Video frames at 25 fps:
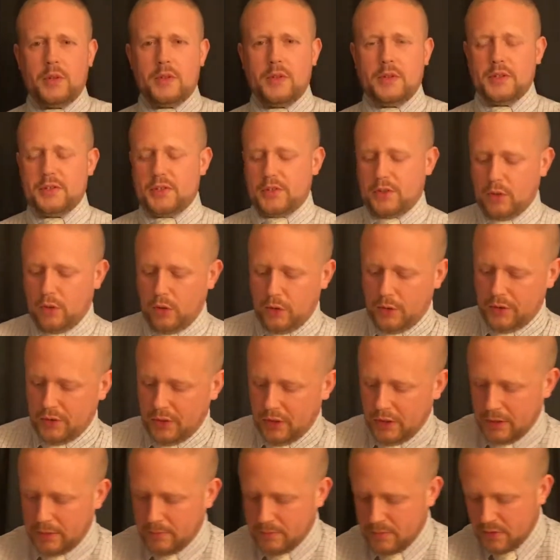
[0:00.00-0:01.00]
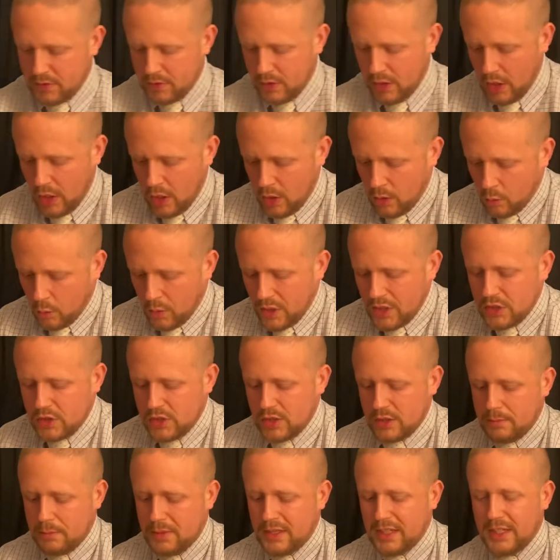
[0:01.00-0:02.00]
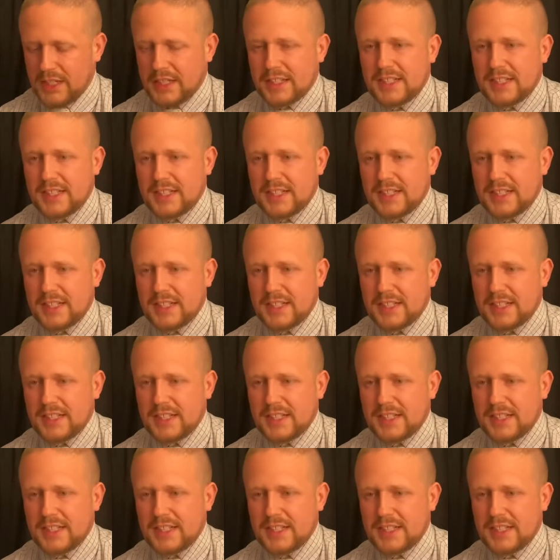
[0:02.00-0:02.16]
with us at all times. We should be